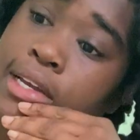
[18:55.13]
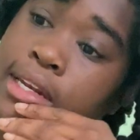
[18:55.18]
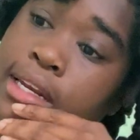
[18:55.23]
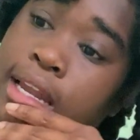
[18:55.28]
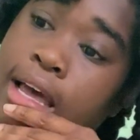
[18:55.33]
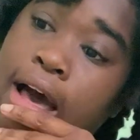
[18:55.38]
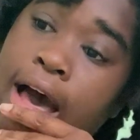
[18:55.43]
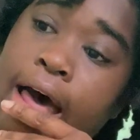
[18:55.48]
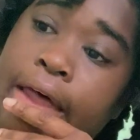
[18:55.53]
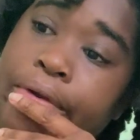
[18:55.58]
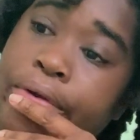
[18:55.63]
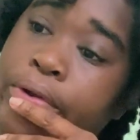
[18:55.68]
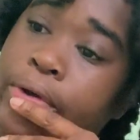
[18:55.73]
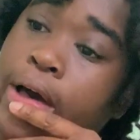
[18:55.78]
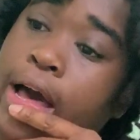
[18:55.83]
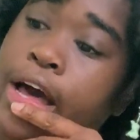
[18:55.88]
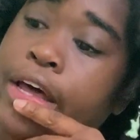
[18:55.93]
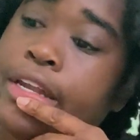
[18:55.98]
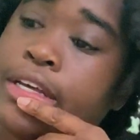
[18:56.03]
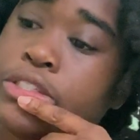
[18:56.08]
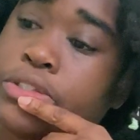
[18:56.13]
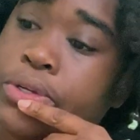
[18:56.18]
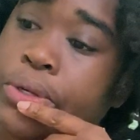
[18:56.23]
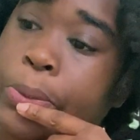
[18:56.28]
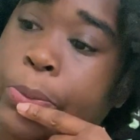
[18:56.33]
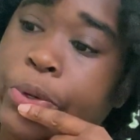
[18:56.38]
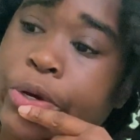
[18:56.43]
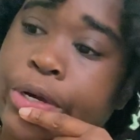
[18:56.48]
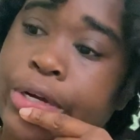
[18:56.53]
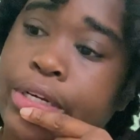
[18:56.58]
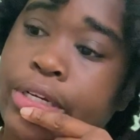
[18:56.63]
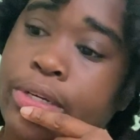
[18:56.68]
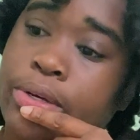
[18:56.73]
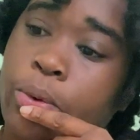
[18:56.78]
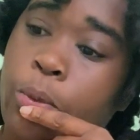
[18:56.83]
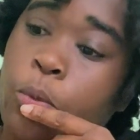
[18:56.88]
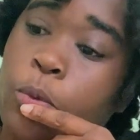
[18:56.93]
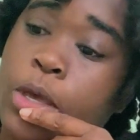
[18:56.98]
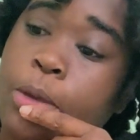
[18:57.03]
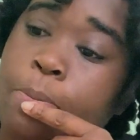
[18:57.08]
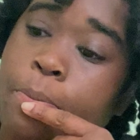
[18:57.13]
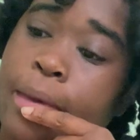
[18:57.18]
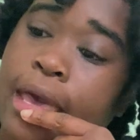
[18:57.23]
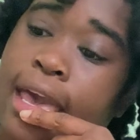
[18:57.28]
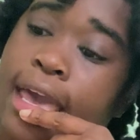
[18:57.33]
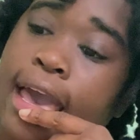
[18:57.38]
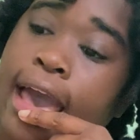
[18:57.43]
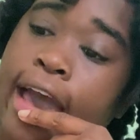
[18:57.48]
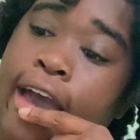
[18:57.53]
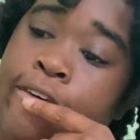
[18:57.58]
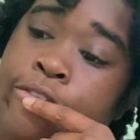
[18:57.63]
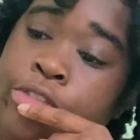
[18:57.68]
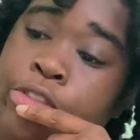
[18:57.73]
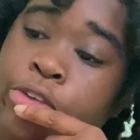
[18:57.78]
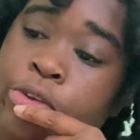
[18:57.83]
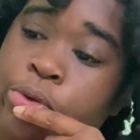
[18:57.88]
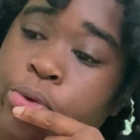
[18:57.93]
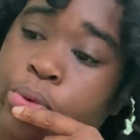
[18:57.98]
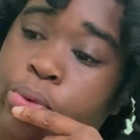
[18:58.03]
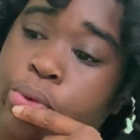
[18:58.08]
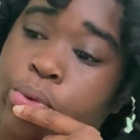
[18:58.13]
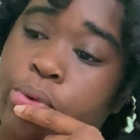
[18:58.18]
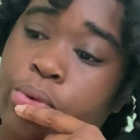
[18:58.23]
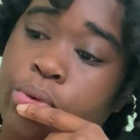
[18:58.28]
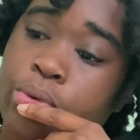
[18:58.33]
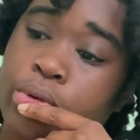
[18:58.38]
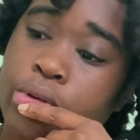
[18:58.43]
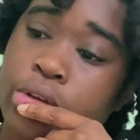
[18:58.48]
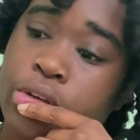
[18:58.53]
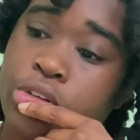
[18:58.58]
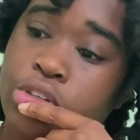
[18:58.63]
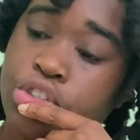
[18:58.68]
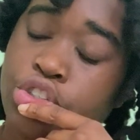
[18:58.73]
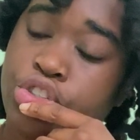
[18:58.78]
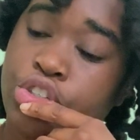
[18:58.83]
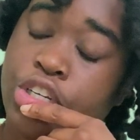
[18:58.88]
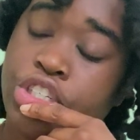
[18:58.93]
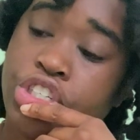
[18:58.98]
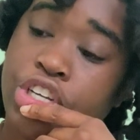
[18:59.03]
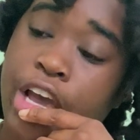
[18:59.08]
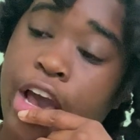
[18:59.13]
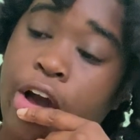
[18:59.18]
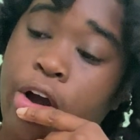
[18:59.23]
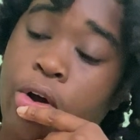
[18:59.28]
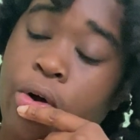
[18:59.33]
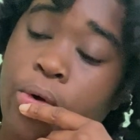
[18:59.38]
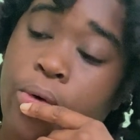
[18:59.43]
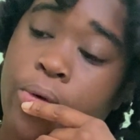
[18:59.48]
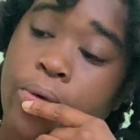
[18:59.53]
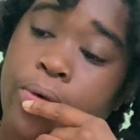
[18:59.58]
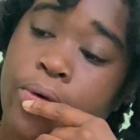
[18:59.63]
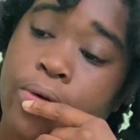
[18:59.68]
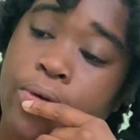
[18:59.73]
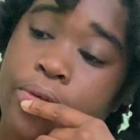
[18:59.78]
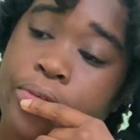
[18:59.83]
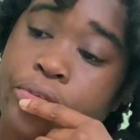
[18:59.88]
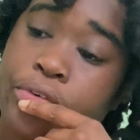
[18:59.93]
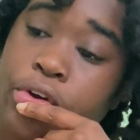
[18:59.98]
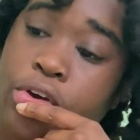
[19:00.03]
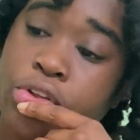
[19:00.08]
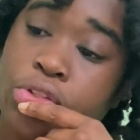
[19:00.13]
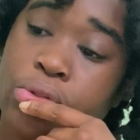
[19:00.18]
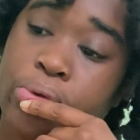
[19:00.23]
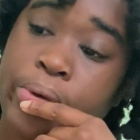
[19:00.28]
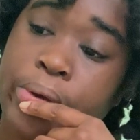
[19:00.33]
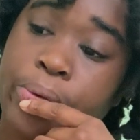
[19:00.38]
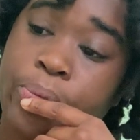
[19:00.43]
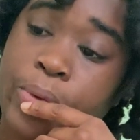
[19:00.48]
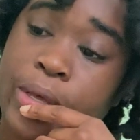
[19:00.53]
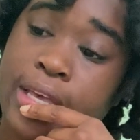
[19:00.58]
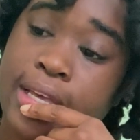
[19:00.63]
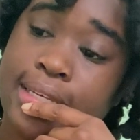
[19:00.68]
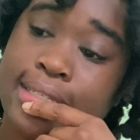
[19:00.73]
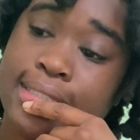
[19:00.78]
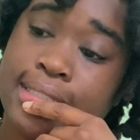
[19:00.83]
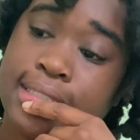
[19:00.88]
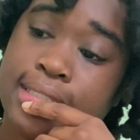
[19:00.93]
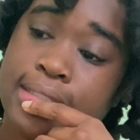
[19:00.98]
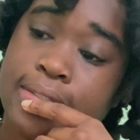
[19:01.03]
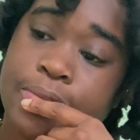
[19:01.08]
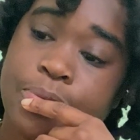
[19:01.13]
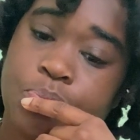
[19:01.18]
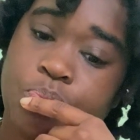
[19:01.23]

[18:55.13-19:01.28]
Now, I don't know how that's going to work. We may have to stretch it out for 3 weeks.